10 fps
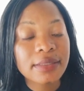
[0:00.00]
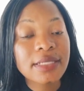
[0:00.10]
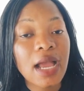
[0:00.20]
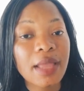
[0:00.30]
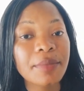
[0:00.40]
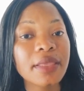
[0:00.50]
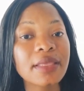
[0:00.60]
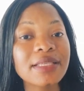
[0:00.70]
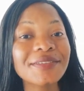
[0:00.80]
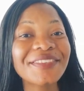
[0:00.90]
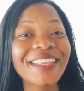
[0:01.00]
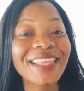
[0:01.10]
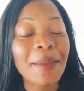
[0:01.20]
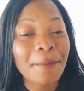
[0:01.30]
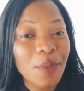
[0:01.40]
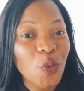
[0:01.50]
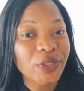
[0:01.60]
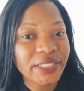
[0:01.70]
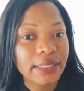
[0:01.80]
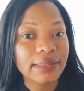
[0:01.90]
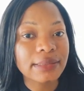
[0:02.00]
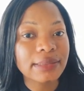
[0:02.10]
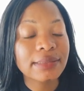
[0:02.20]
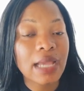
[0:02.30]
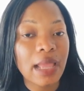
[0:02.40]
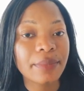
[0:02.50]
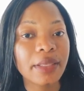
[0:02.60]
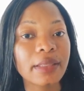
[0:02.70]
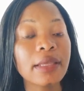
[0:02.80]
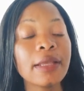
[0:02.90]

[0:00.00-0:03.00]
timing is very important timing